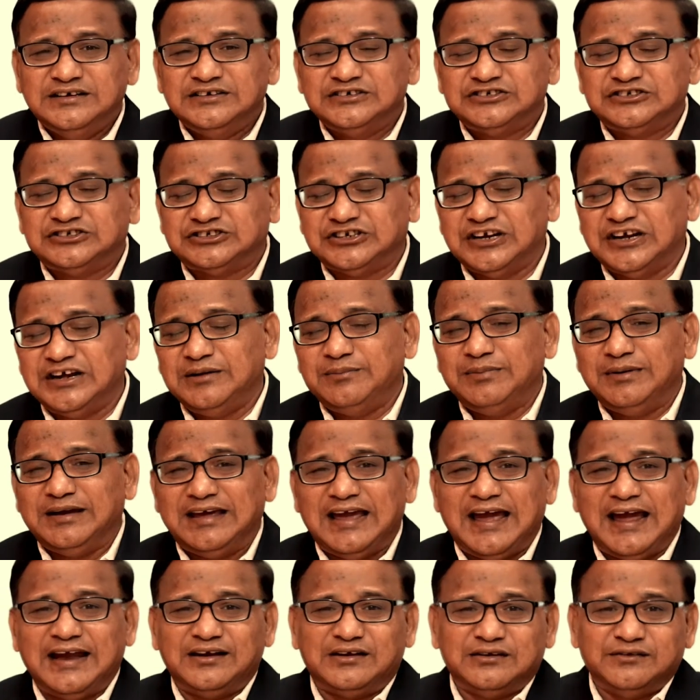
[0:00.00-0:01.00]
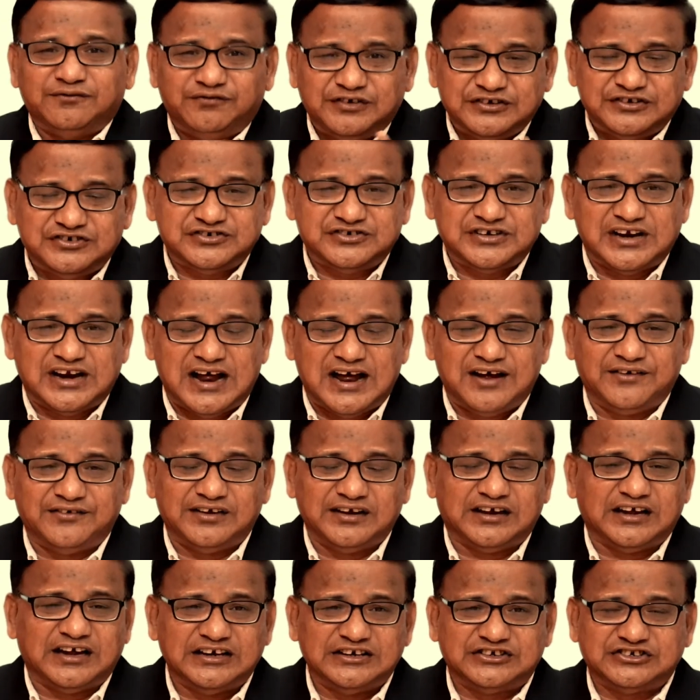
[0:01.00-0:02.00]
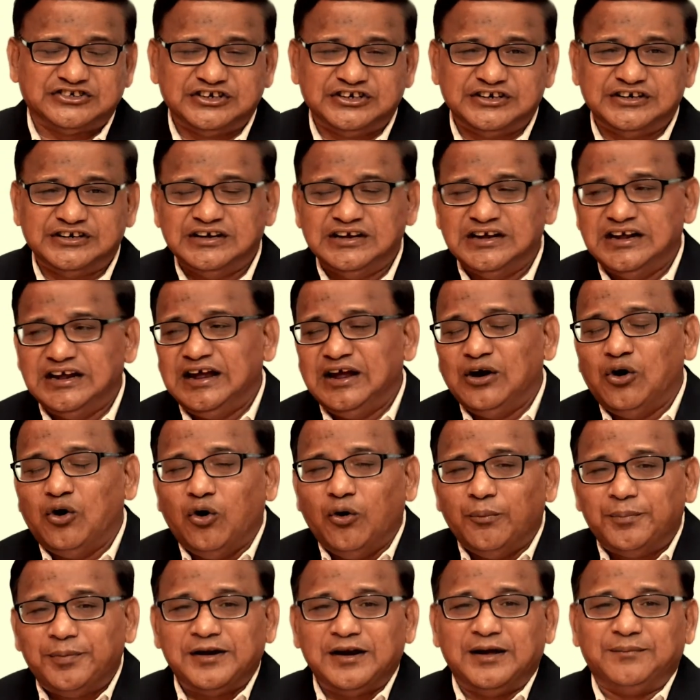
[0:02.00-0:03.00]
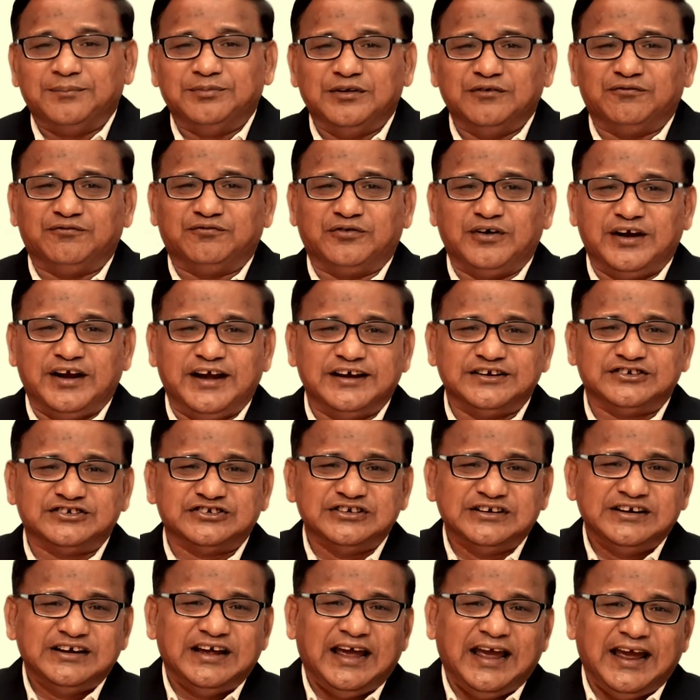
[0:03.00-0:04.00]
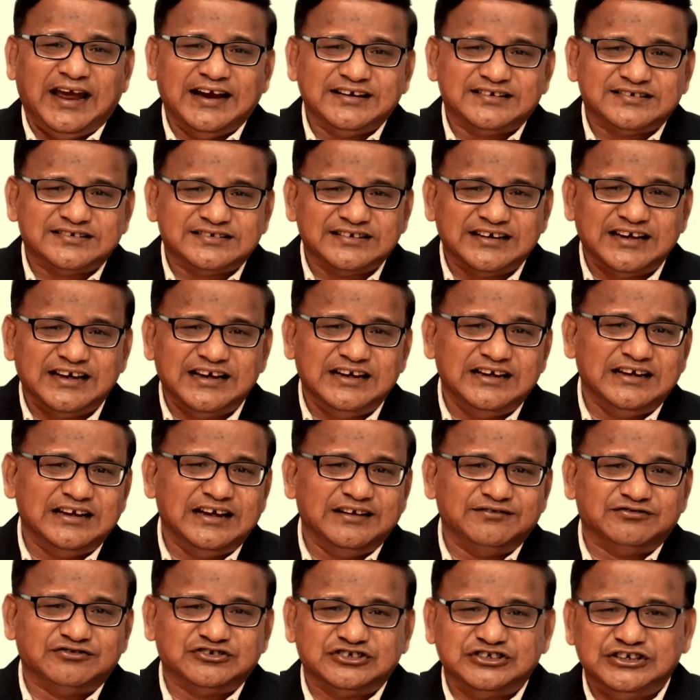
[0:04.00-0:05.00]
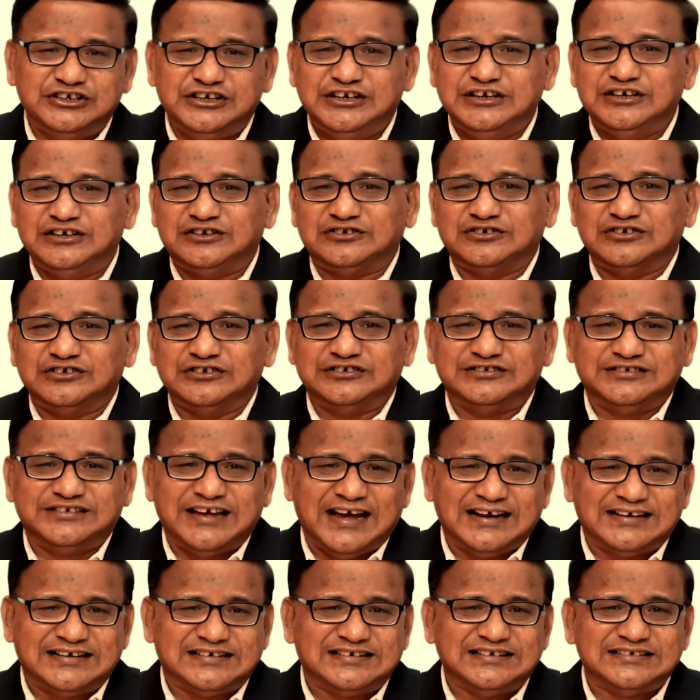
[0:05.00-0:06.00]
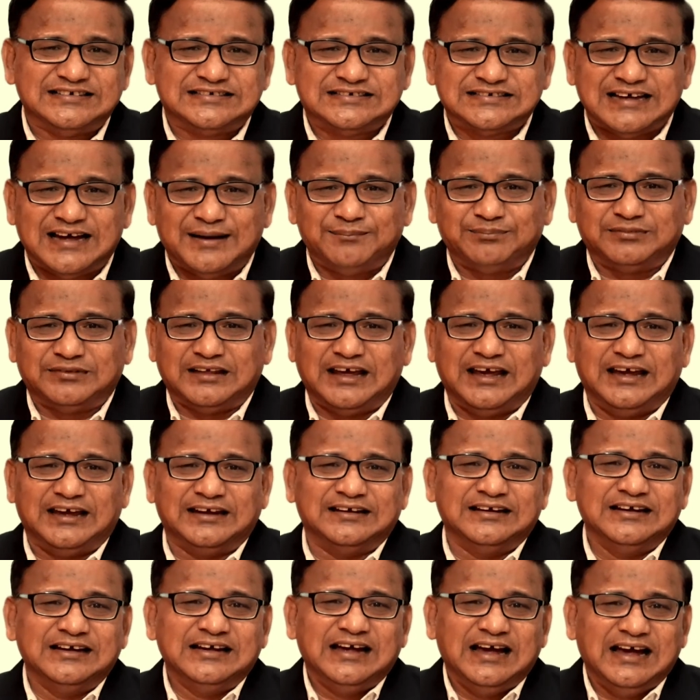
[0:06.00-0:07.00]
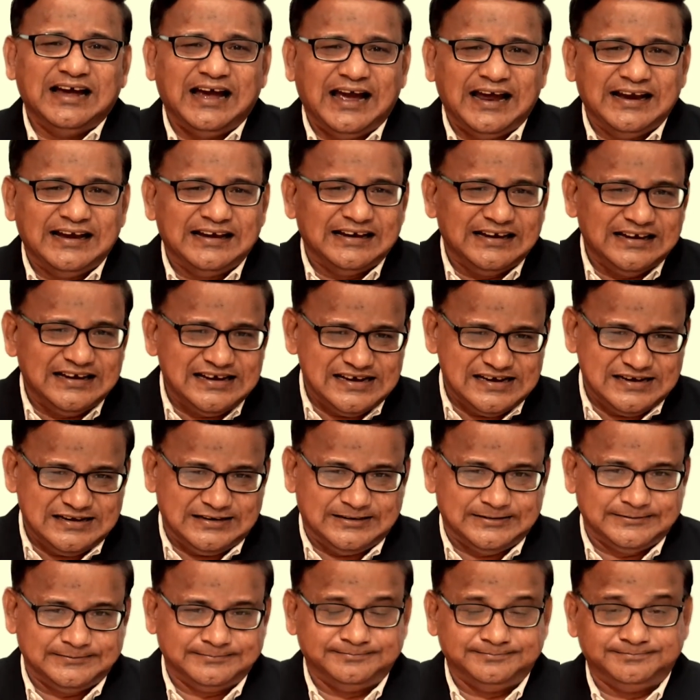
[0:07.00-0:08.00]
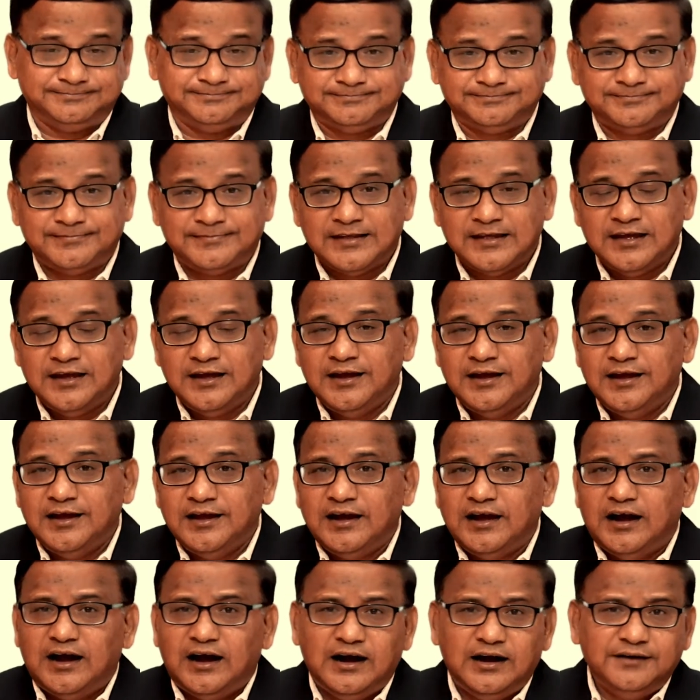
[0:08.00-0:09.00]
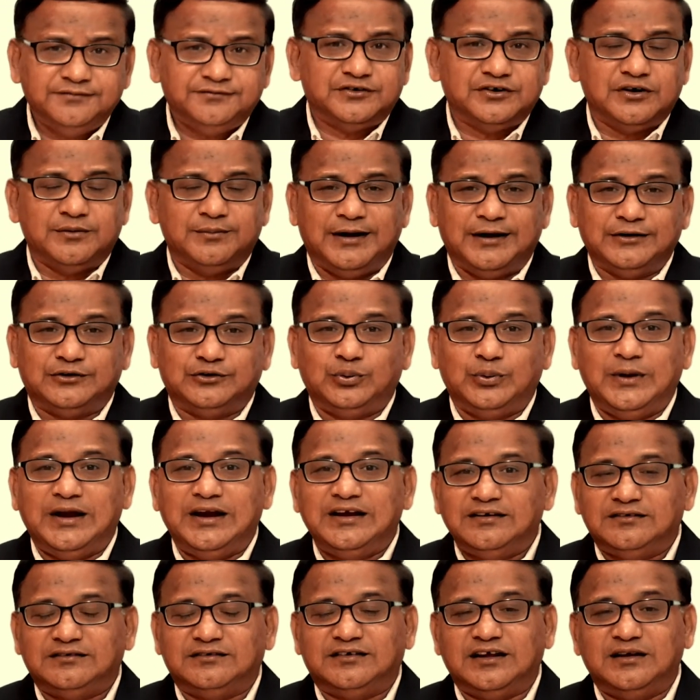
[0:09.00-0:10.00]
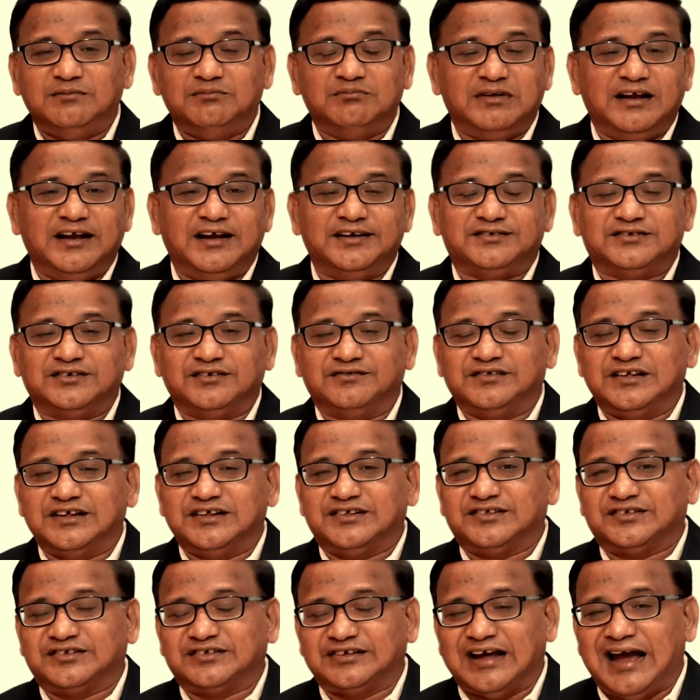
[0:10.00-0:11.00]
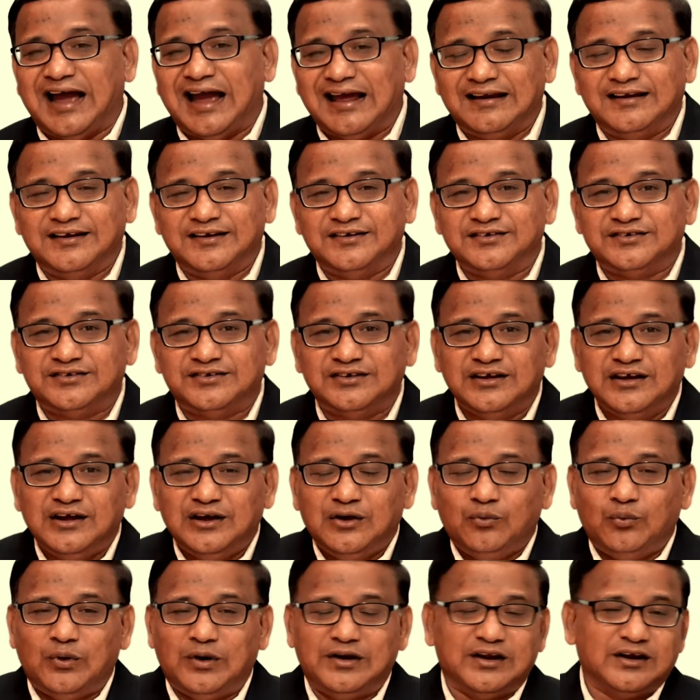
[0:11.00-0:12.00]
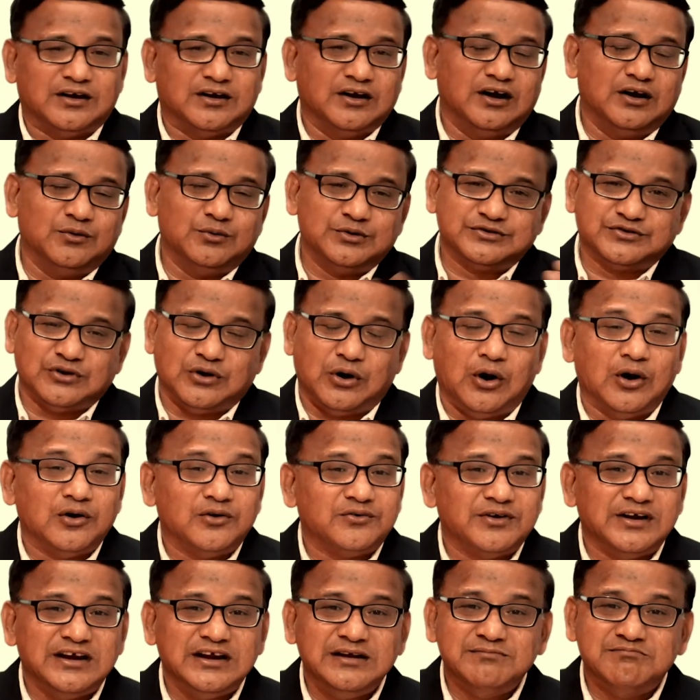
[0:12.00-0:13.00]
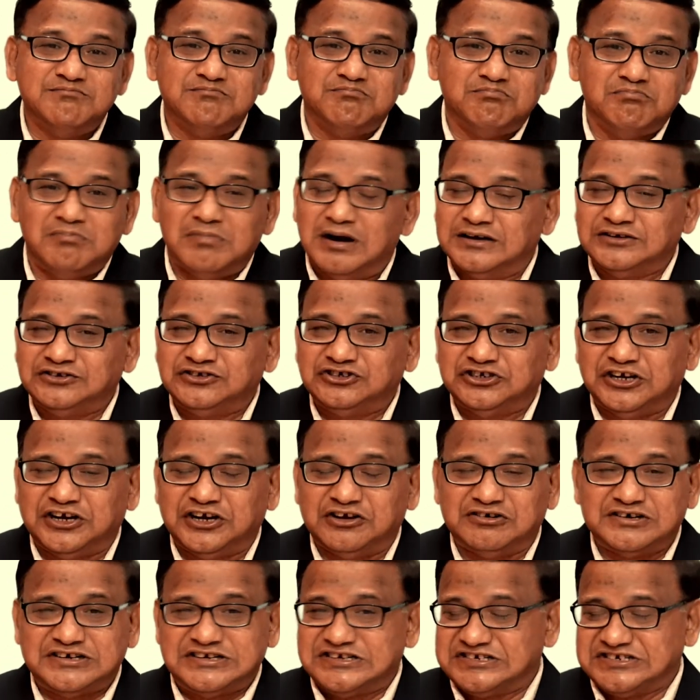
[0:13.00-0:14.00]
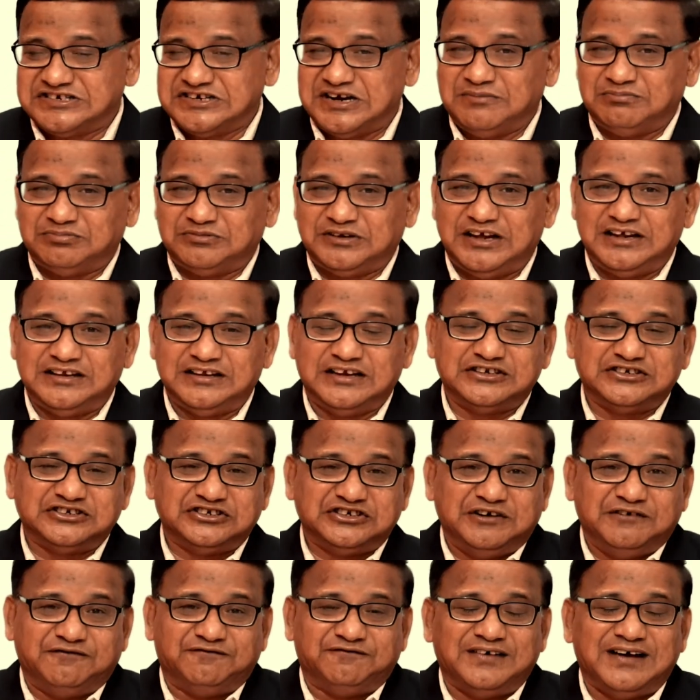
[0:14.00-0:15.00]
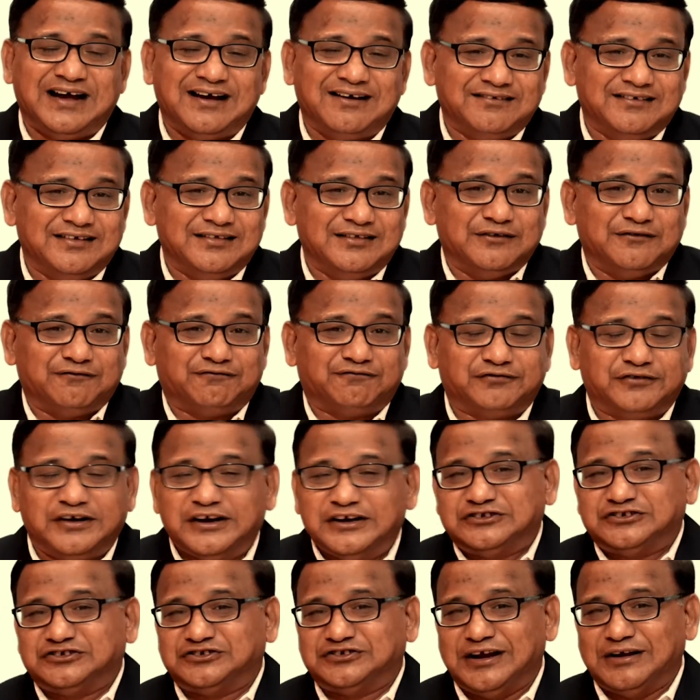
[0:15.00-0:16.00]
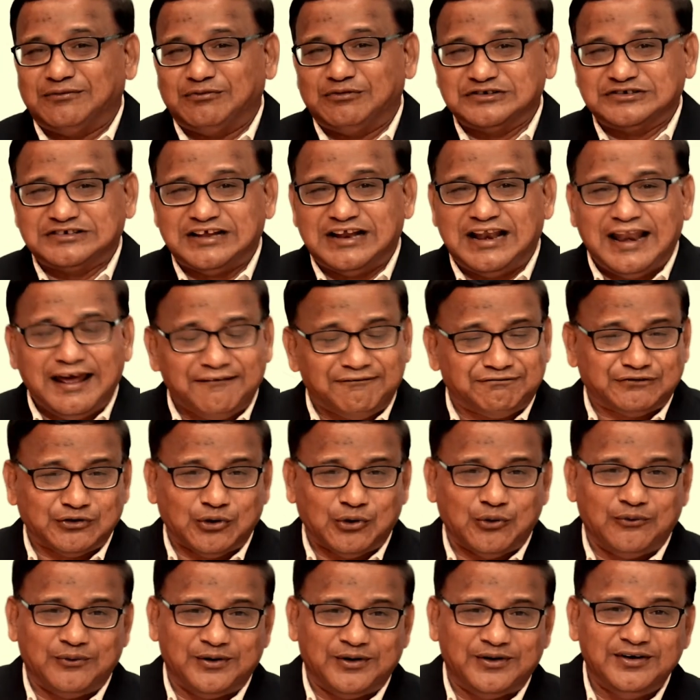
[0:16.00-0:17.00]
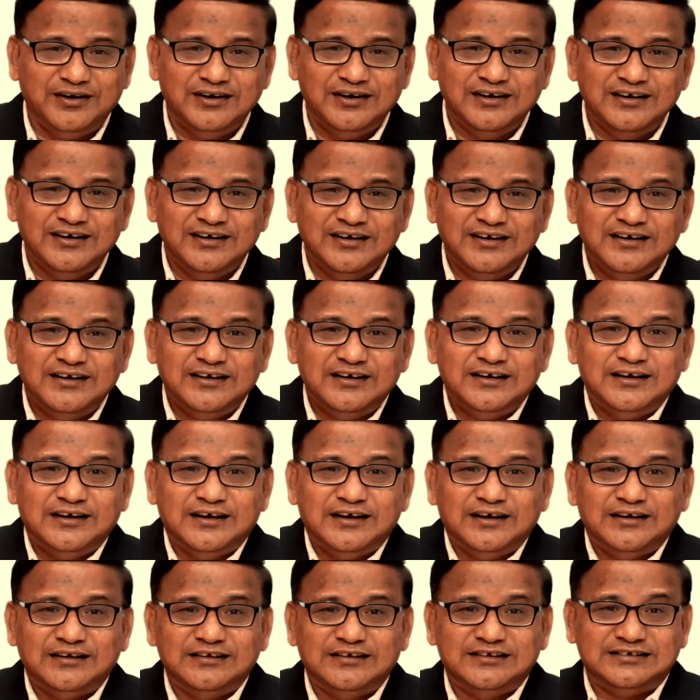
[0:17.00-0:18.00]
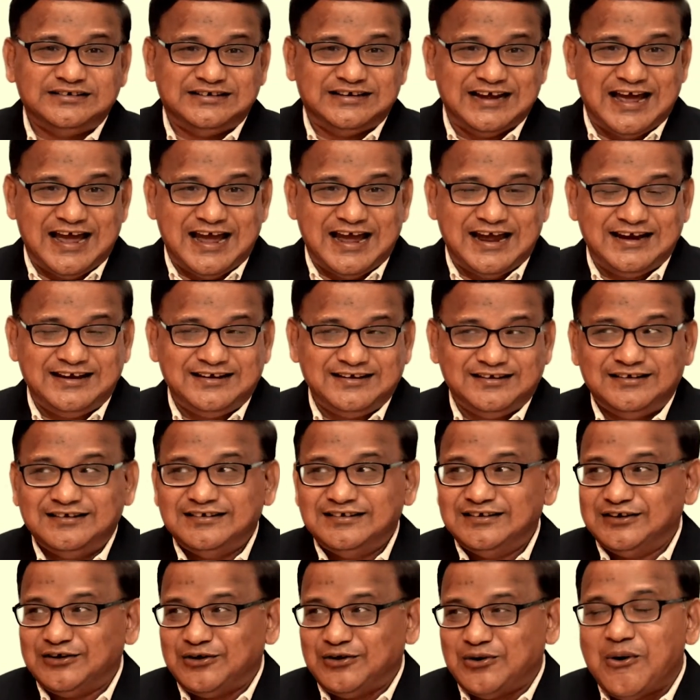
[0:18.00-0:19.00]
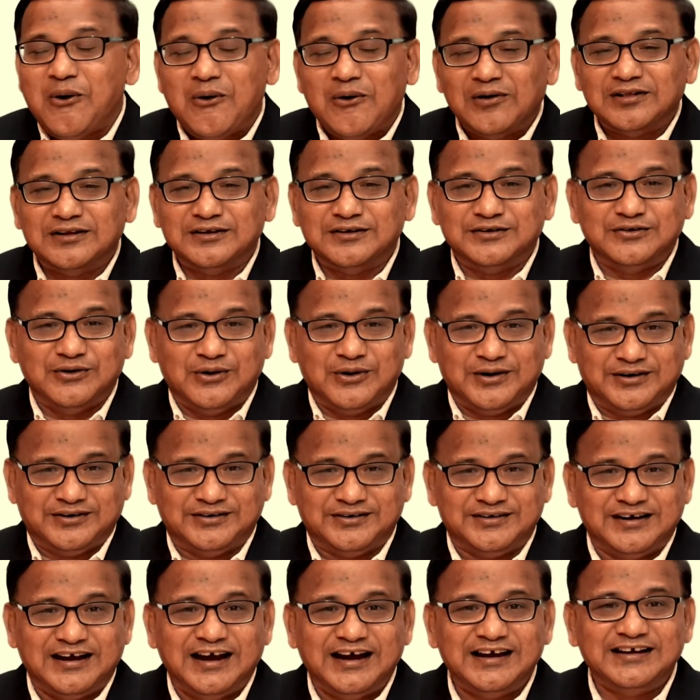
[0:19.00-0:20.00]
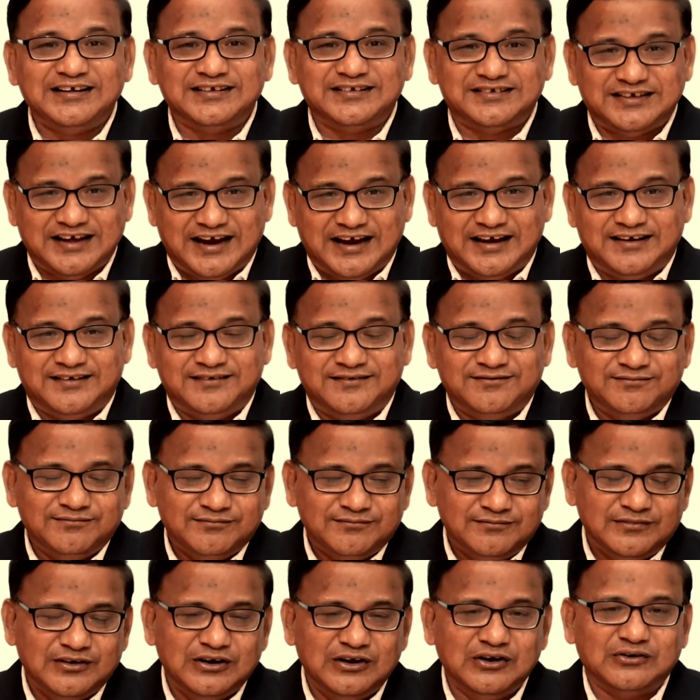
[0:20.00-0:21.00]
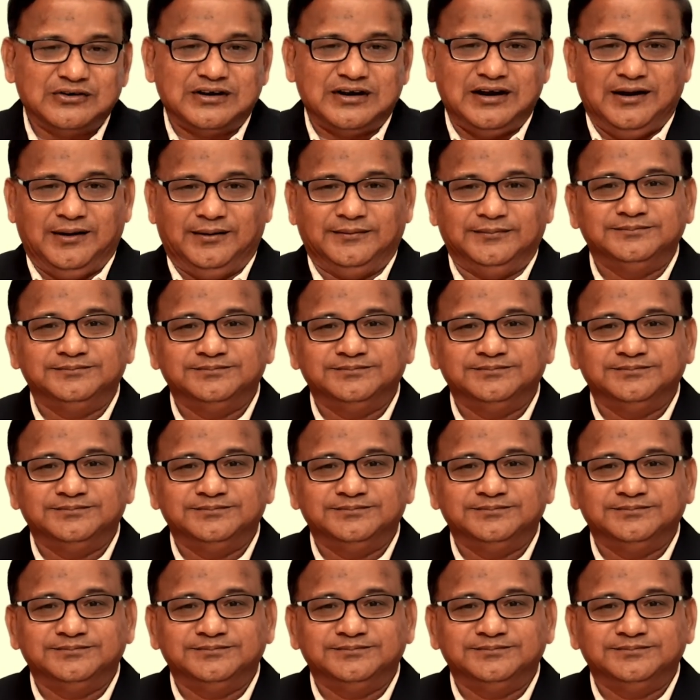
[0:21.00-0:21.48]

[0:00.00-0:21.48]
she began to fidget around the kitchen, open up the fridge, and see if she could get something and eat. After about 20 minutes of this silence, when the girl was already munching on something that she found in the fridge that was a leftover, the dad called the daughter and he said, "Look here."